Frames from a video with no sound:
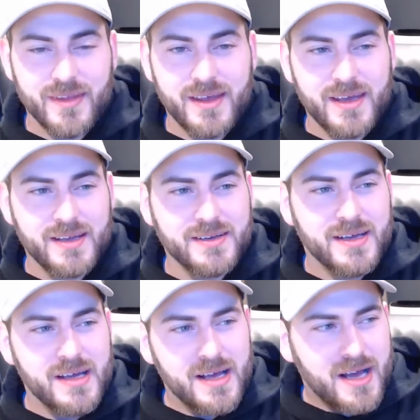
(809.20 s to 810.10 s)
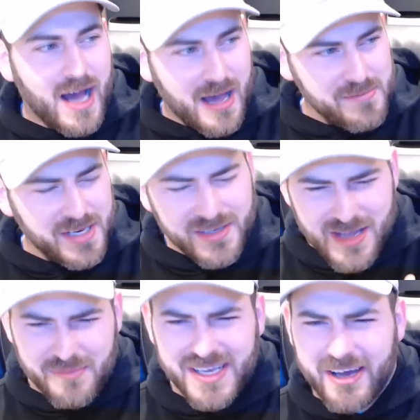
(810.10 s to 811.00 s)
And I'm
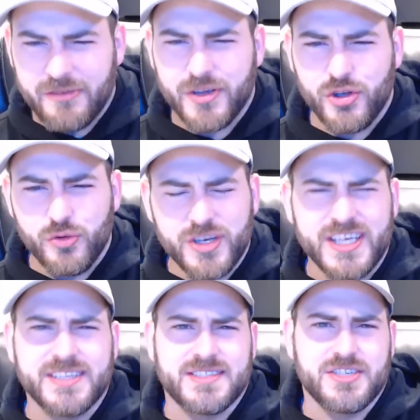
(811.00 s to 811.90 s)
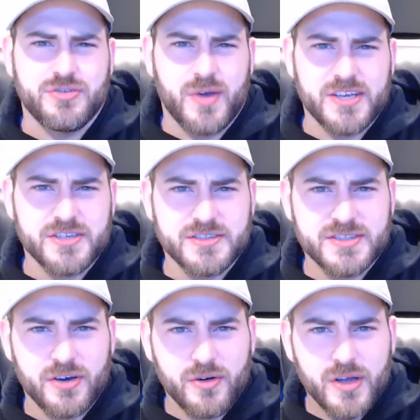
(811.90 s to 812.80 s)
in kind of a unique situation.
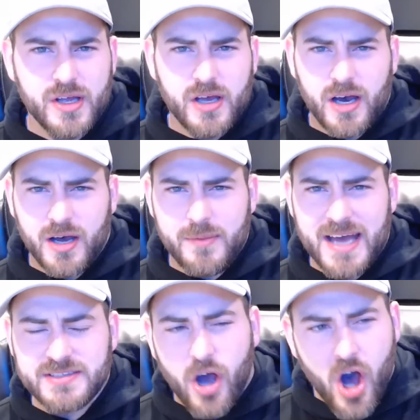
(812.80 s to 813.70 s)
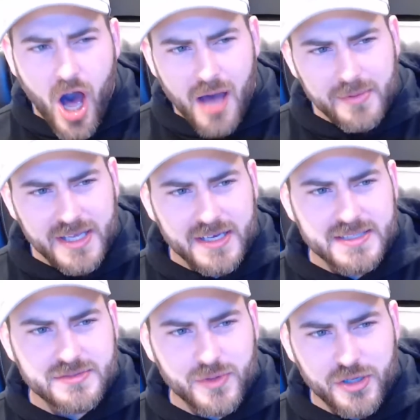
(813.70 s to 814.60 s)
So as a
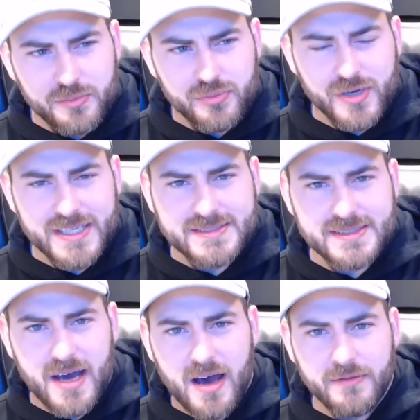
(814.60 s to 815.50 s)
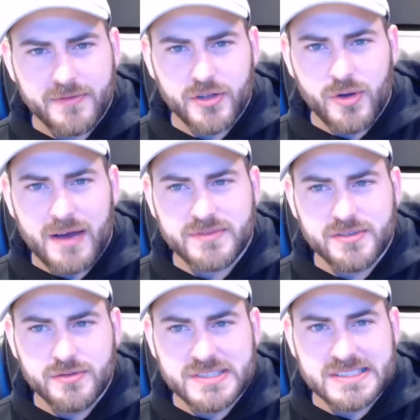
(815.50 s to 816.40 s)
hobbyist, when you breed stuff, you have
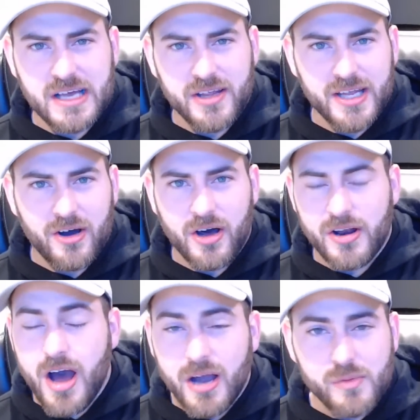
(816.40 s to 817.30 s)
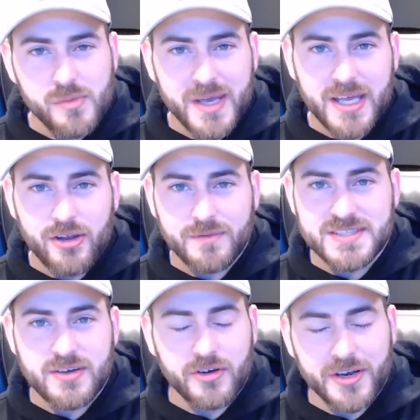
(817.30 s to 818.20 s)
to sell it on Aquabait, you have
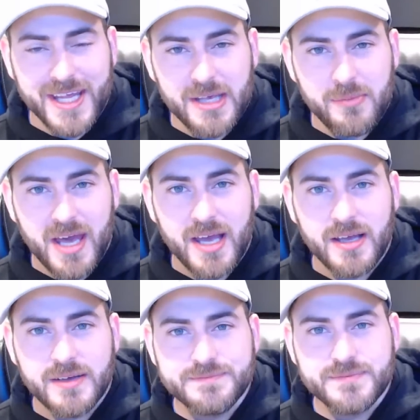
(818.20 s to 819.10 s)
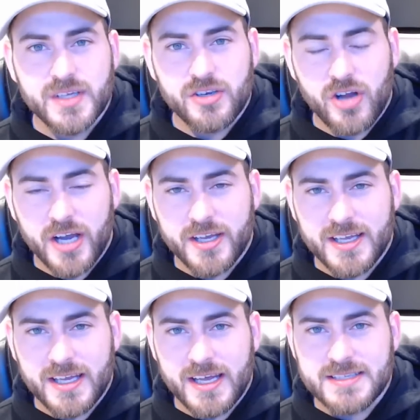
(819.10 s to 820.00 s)
to sell it on eBay. You're not
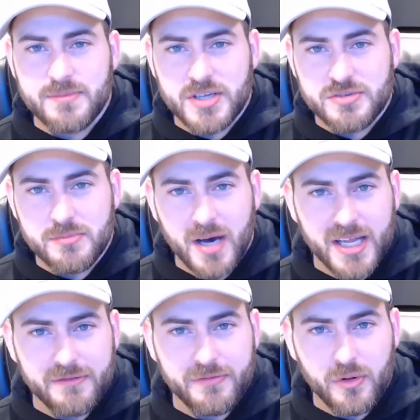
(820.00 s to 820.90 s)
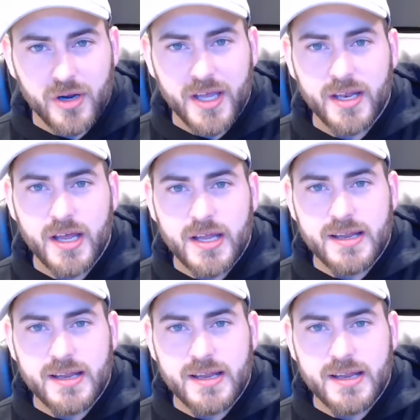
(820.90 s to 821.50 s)
going to get as much money for it.